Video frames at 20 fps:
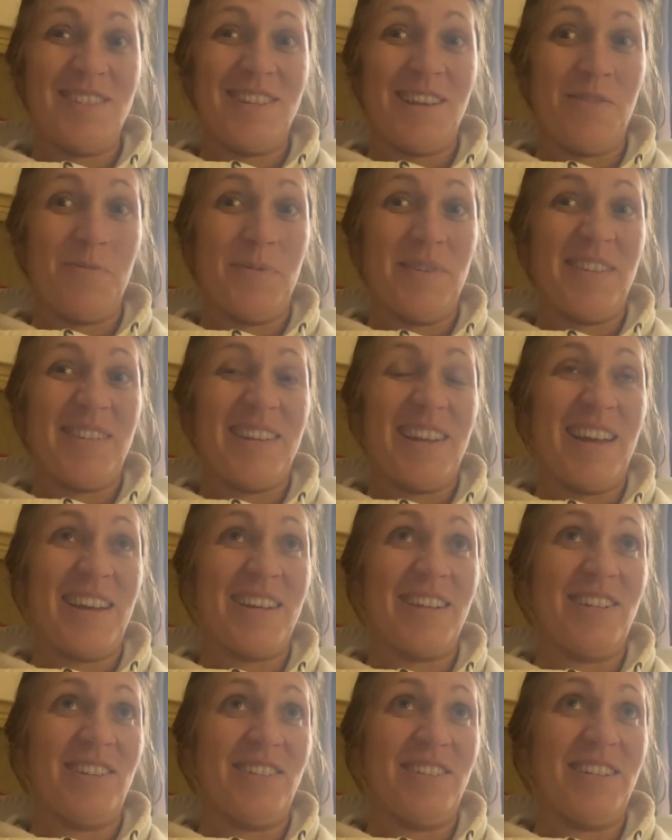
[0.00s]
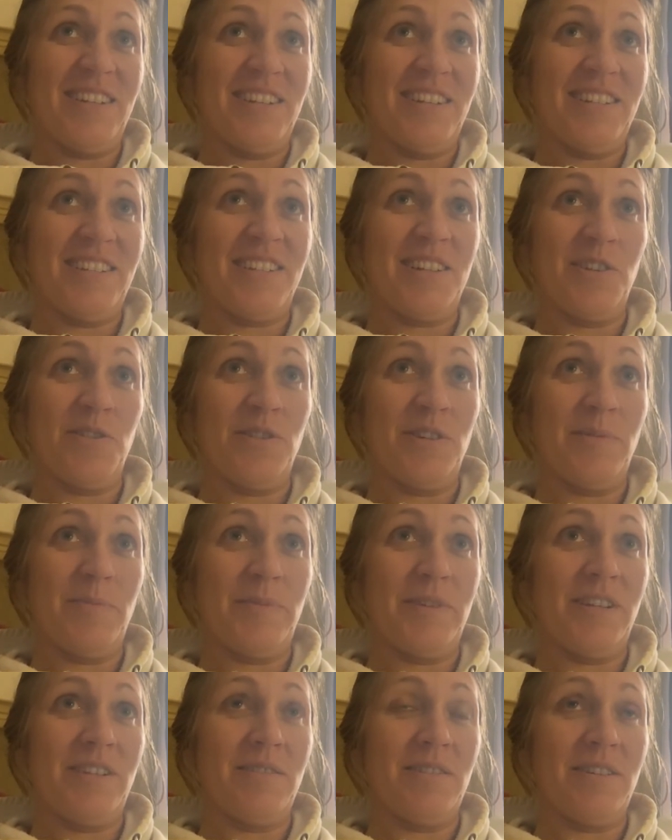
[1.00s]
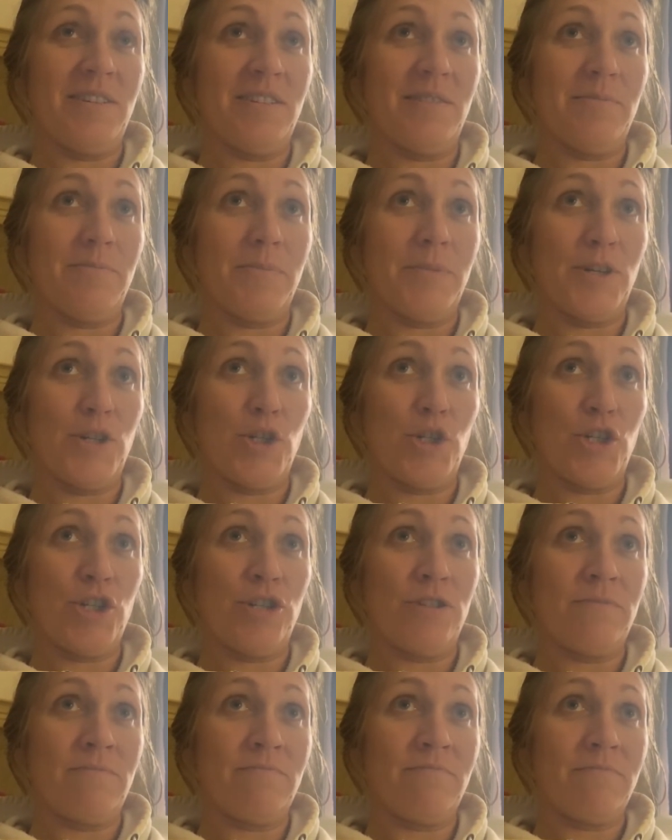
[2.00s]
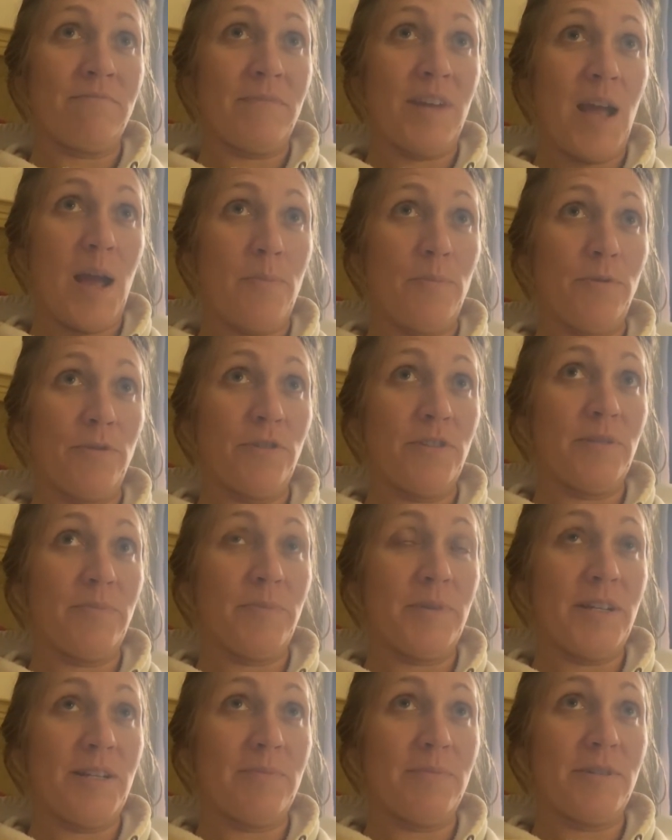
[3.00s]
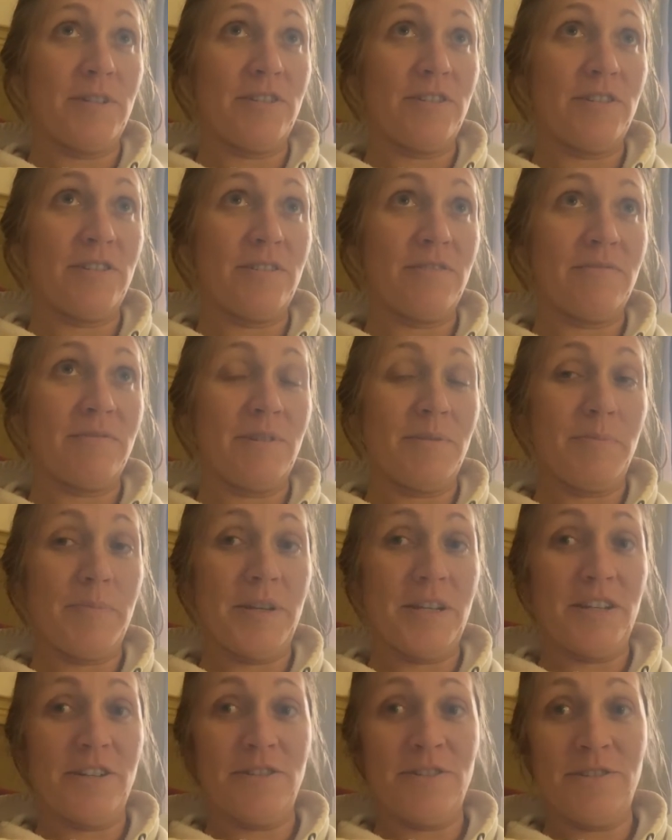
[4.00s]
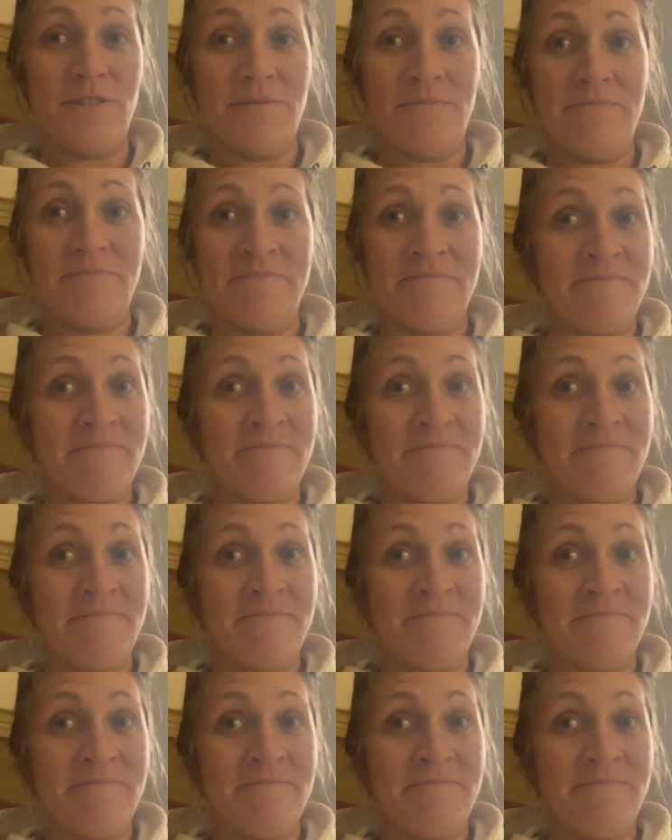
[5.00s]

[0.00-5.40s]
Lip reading: I've been snacking all day, celery and peanut butter, apples and peanut butter, a bagel.